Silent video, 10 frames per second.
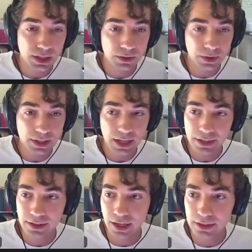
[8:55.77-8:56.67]
within
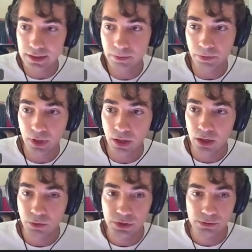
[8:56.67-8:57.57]
that set,
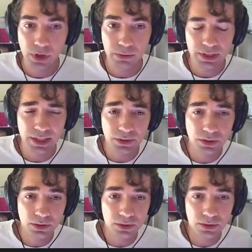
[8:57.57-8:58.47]
what is the probability that
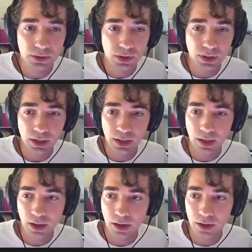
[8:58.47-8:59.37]

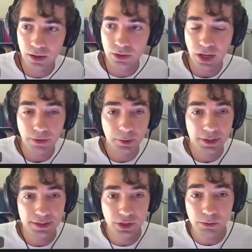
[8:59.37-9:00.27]
the Hamming weight
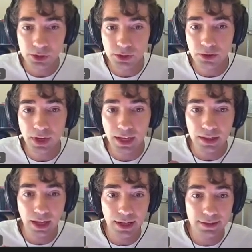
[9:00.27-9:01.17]
is at W
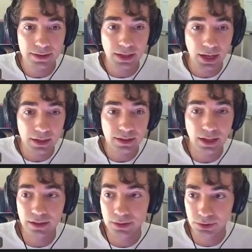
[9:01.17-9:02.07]
and that
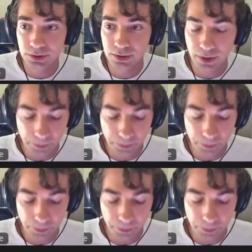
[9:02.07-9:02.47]
xi is equal to 0?